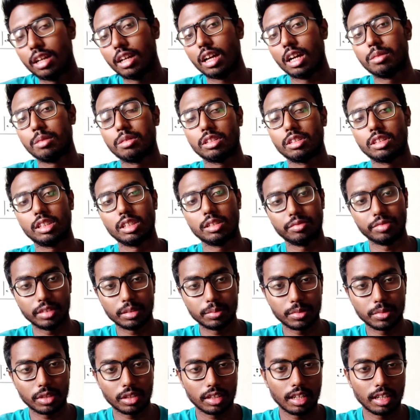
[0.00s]
about the V
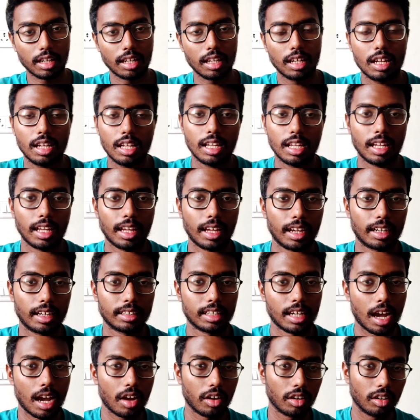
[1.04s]
model, and
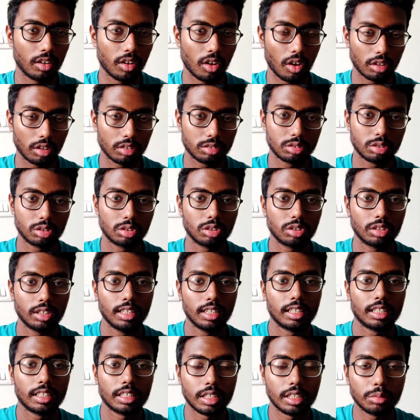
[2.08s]
I will also
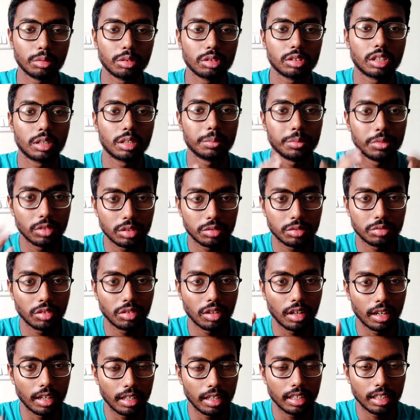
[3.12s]
give you some useful
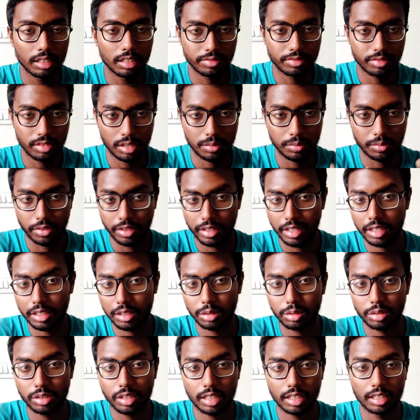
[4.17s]
link from where
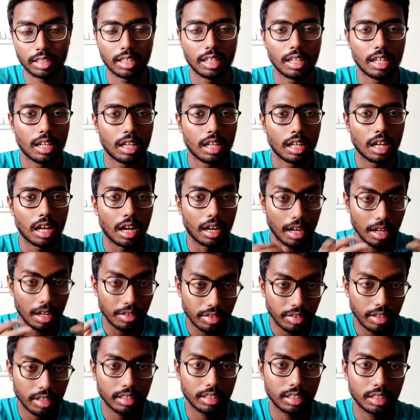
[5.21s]
you can
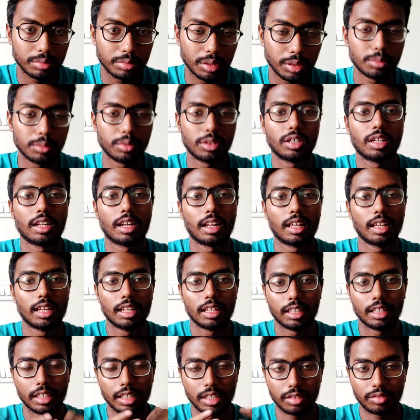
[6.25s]
refer this V model.
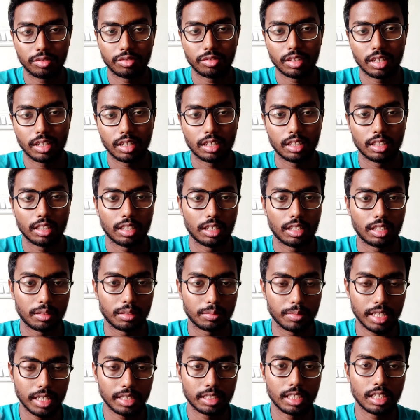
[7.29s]
If
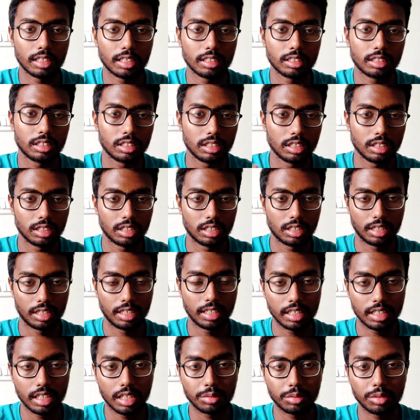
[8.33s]
by chance the
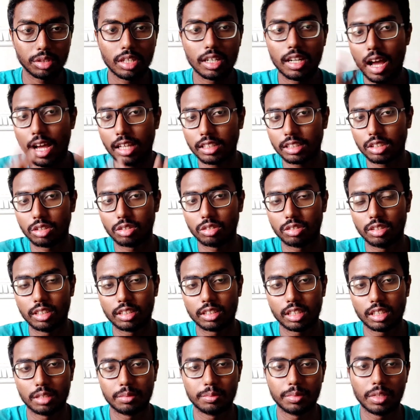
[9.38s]
interviewer asks you this
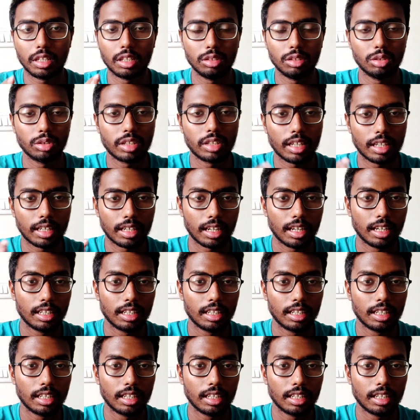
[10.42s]
company, you can